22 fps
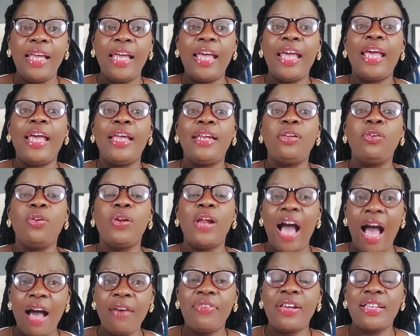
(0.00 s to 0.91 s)
and you'll
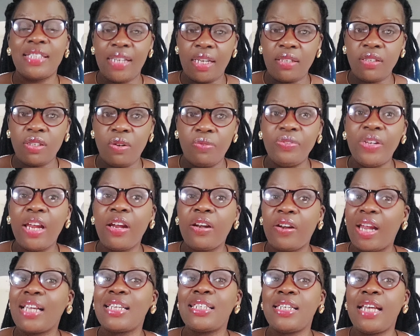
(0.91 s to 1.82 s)
have a sense of
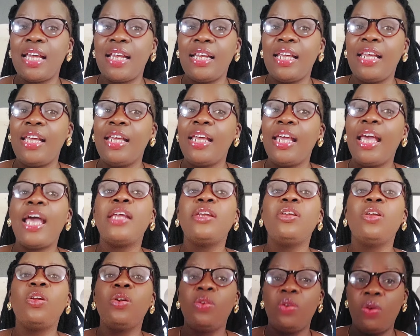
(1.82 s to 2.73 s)
direction and
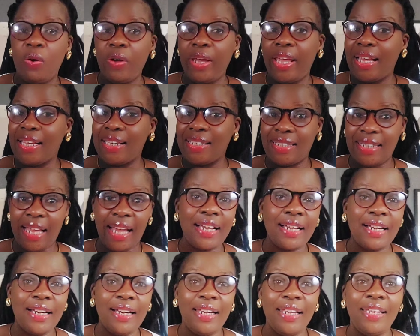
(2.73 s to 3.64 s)
you'll know
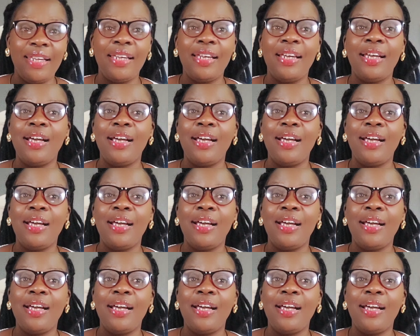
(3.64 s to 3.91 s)
exactly